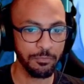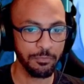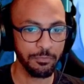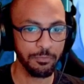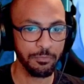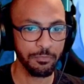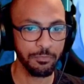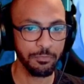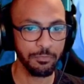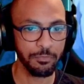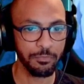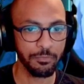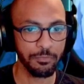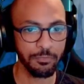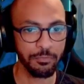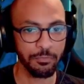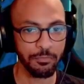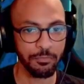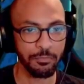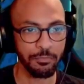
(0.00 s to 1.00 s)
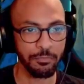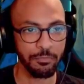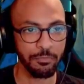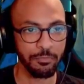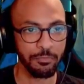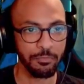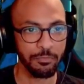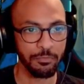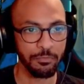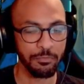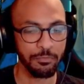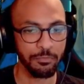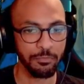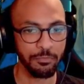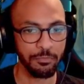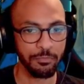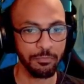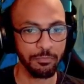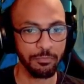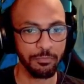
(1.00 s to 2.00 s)

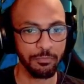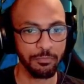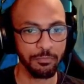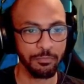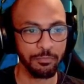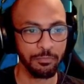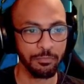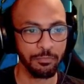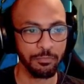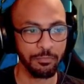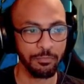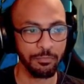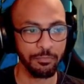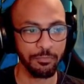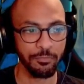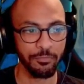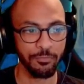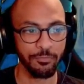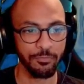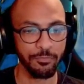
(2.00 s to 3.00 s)
Nothing is said.